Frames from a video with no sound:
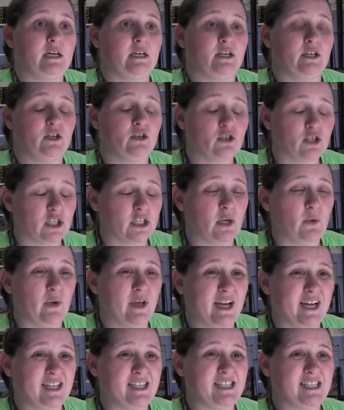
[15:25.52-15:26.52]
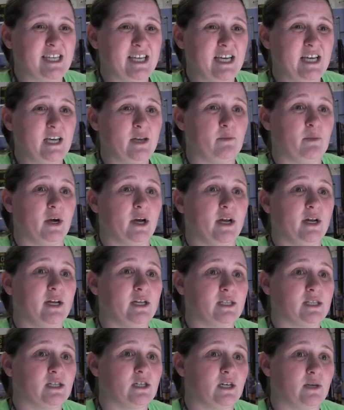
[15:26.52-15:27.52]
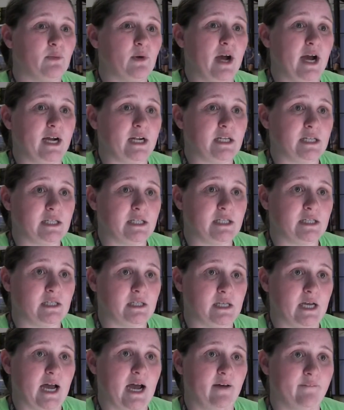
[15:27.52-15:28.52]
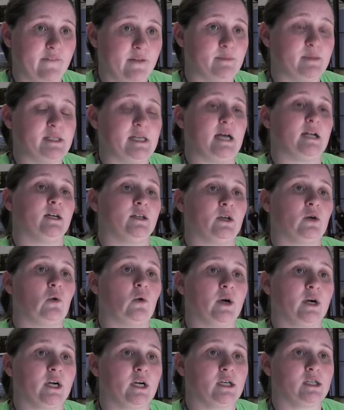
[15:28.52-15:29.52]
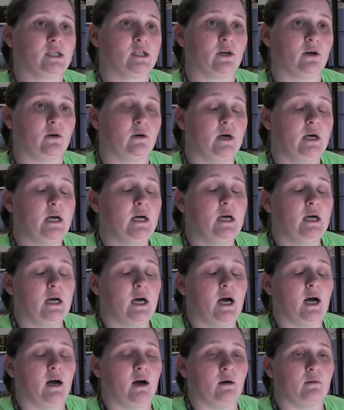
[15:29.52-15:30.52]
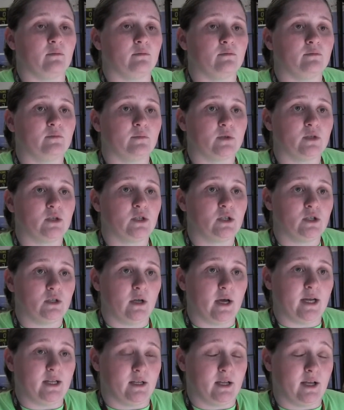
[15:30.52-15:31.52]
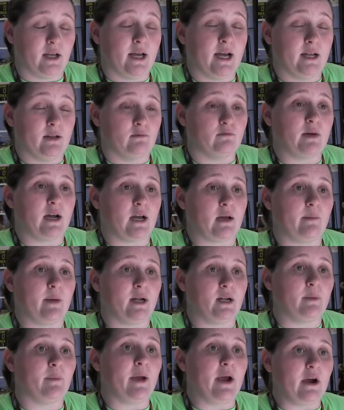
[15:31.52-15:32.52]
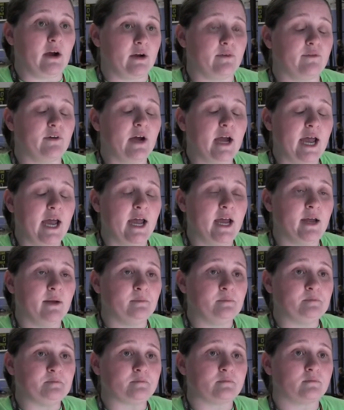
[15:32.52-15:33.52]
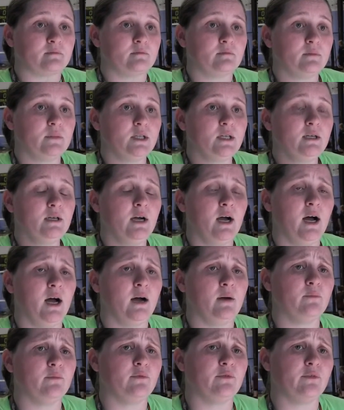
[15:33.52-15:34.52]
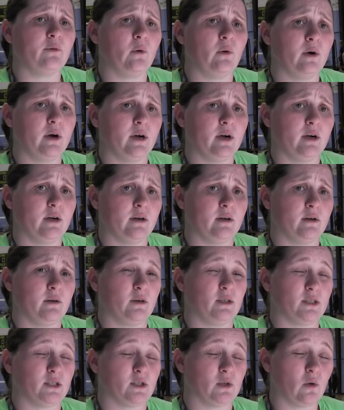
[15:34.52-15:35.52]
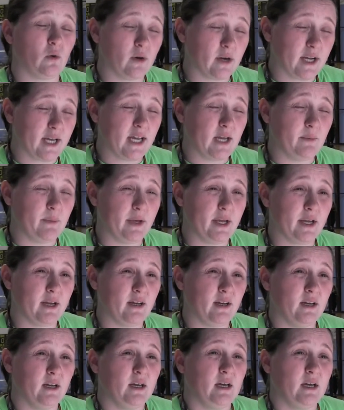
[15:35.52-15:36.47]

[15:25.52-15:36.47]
Usually we can see, but it's good practice to have them stand on the corner. So again, recommend the parent for A. For scorekeeping,